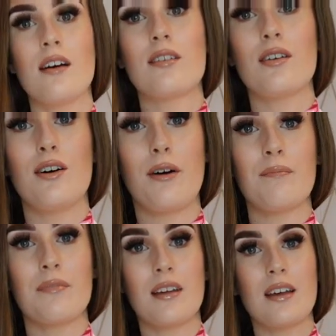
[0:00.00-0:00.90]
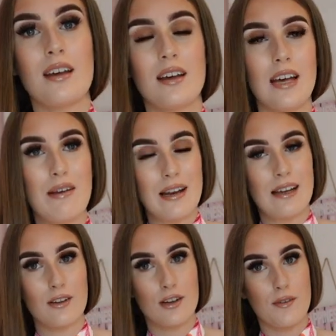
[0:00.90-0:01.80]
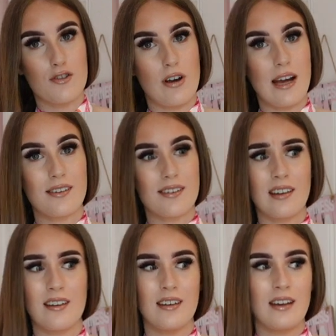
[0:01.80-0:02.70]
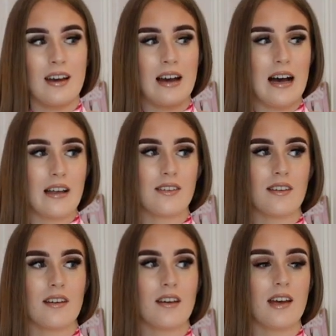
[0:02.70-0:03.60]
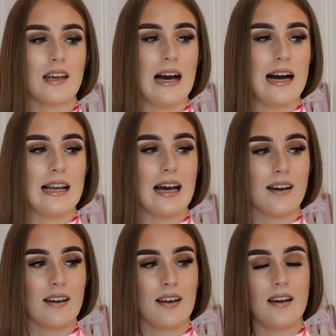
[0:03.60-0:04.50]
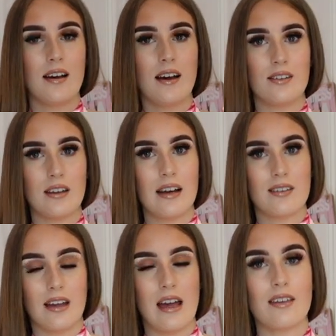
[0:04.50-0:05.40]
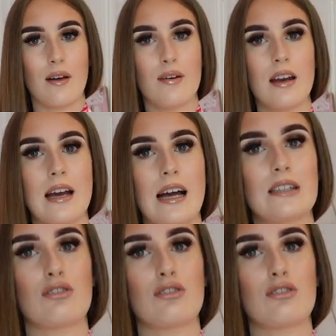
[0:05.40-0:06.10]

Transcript: So if you like the look of the dress and you are like a size 10, definitely get an